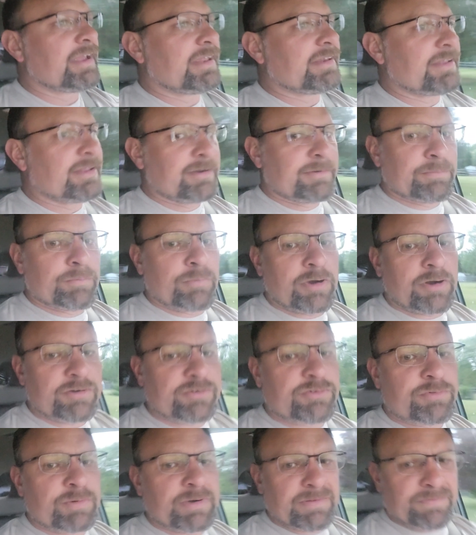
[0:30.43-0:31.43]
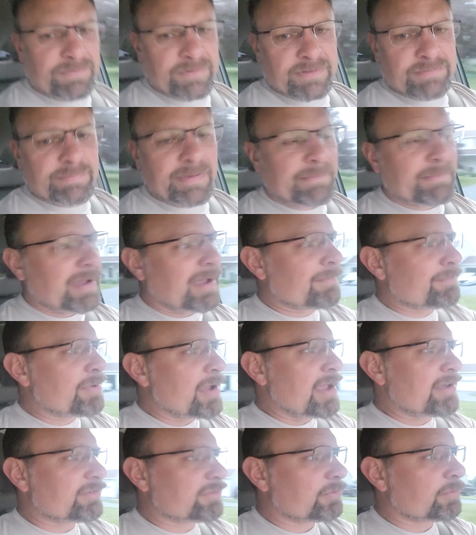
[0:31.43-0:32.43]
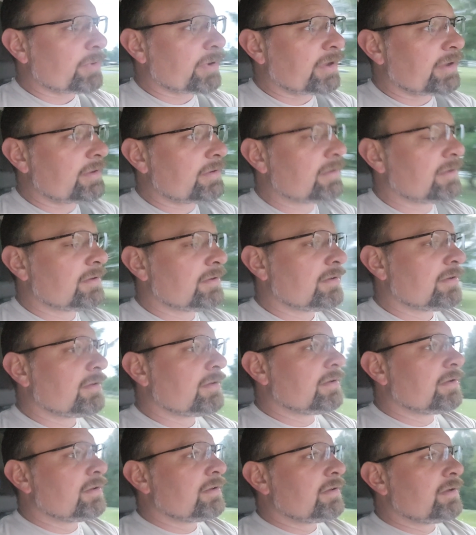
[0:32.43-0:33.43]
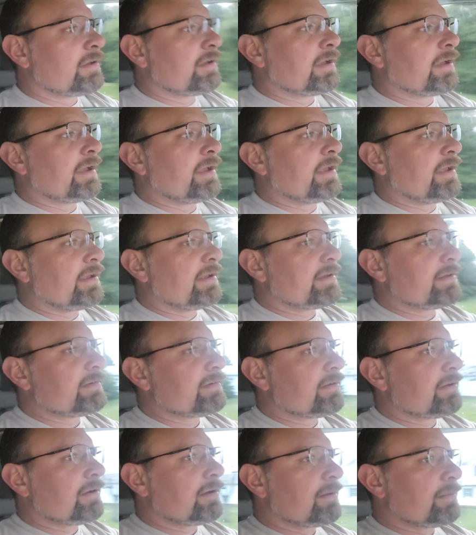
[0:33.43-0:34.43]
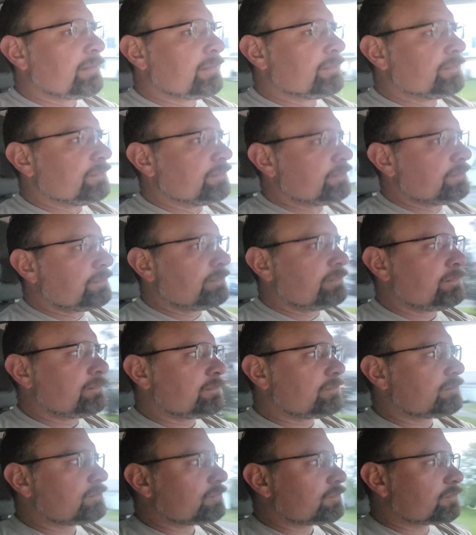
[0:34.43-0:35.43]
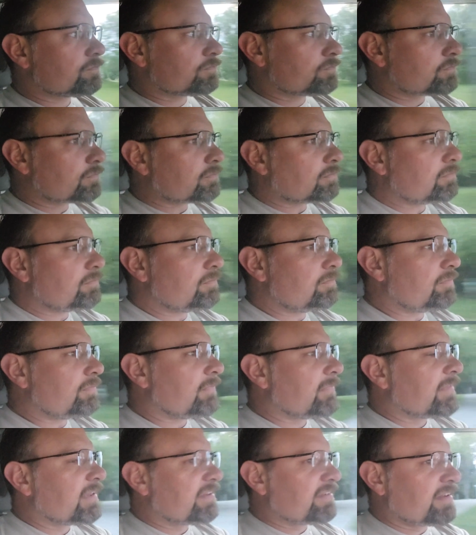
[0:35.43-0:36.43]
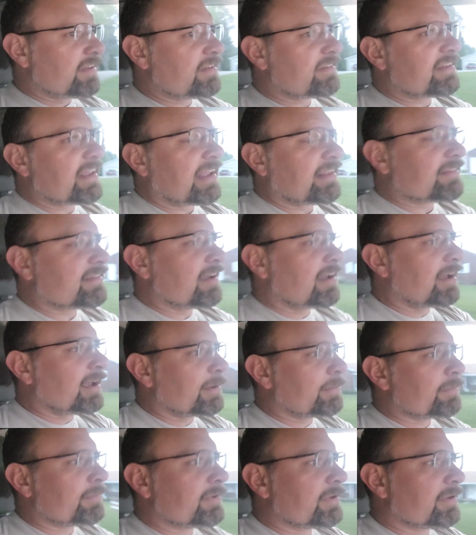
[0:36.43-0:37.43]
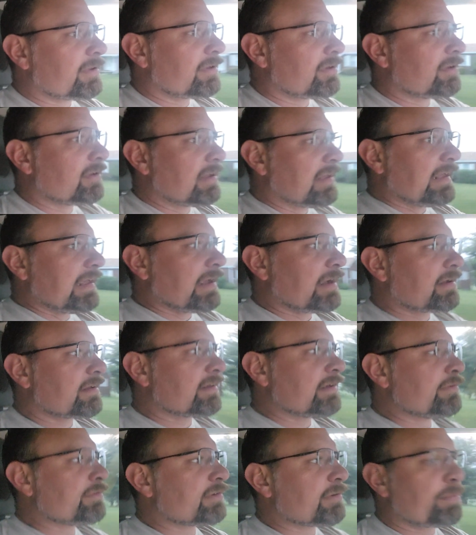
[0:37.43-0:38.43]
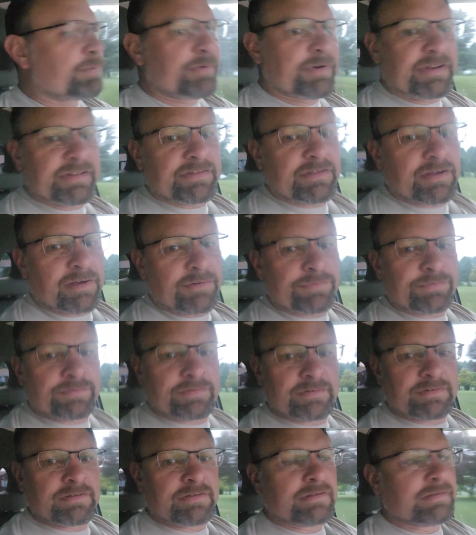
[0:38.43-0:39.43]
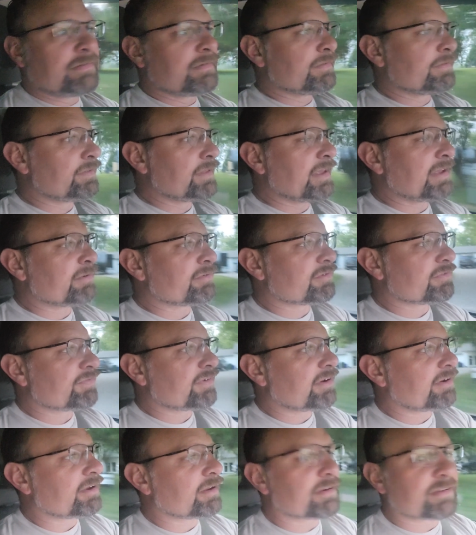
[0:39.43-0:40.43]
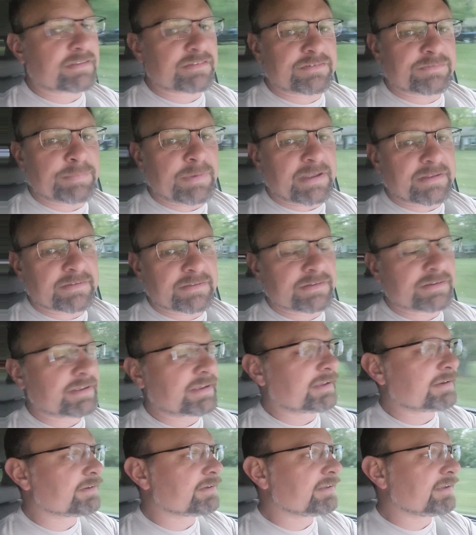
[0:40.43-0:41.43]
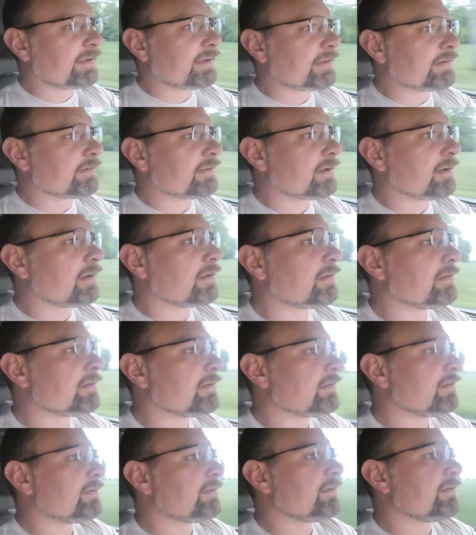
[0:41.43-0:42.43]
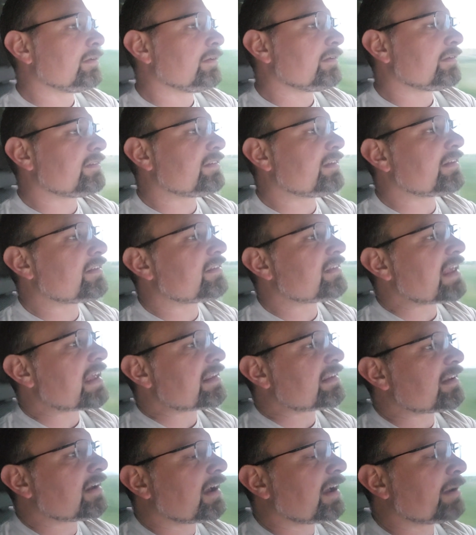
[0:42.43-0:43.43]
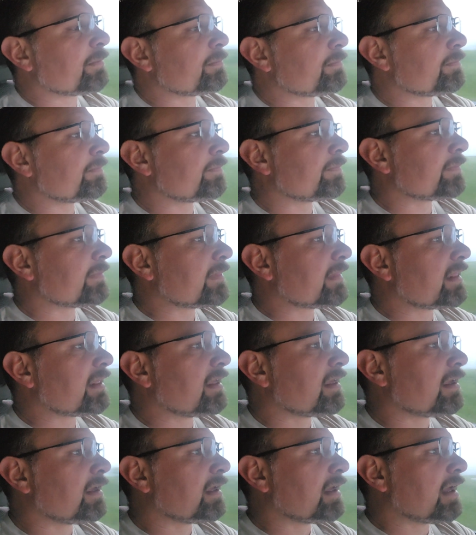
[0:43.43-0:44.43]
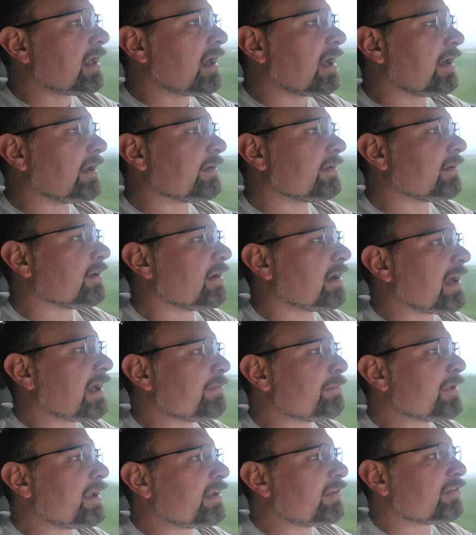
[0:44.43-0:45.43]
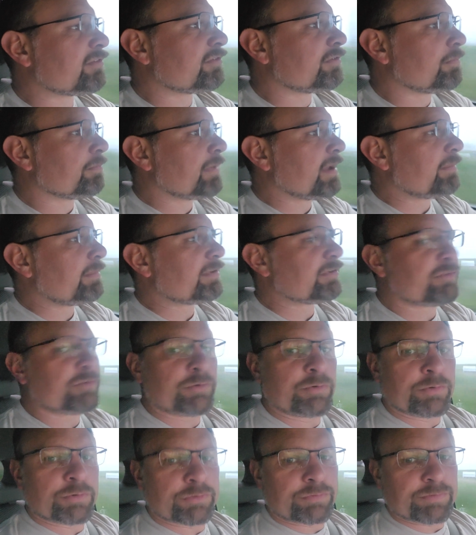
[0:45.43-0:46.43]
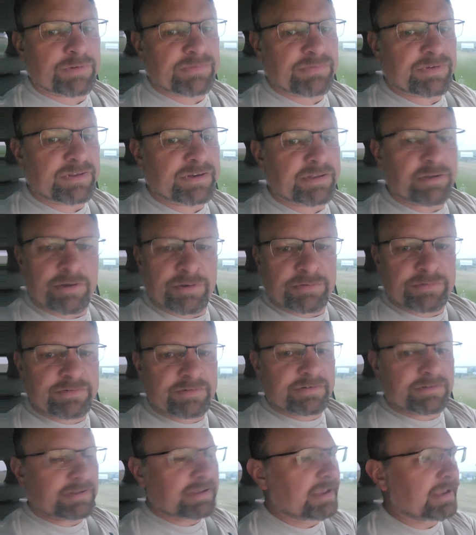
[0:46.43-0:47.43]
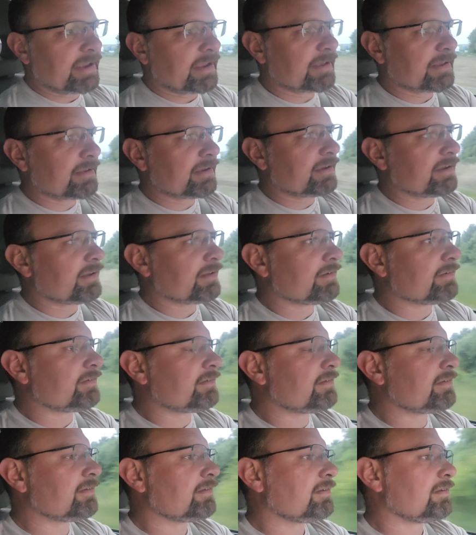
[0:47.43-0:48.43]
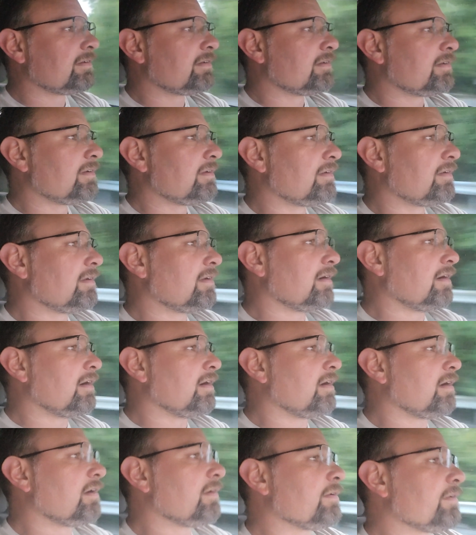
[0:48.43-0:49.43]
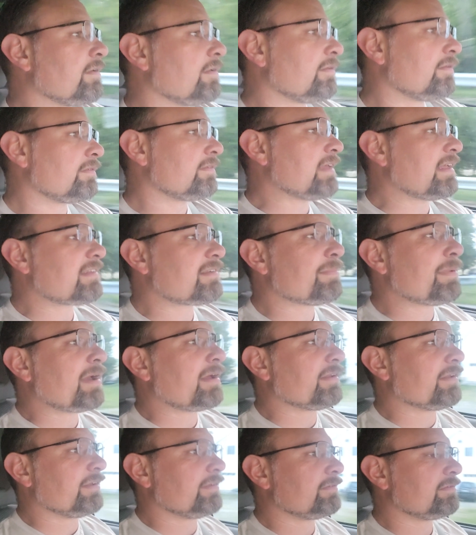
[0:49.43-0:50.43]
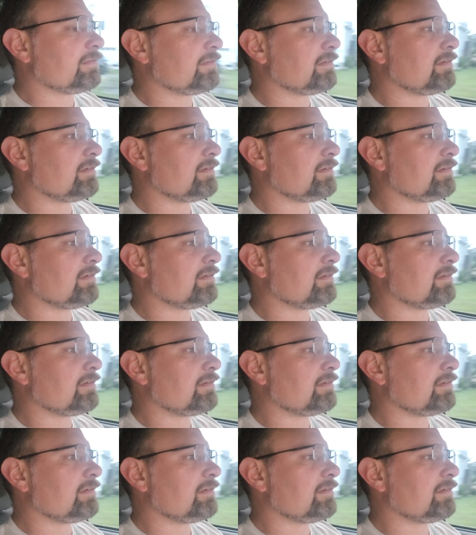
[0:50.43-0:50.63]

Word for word: and then March 25th, my mom passed away. And um, since that time, it, it, was a pretty tough thing. It was very unexpected, and and uh, since that time, I uh, I made maybe two or three videos, and uh, that's about it.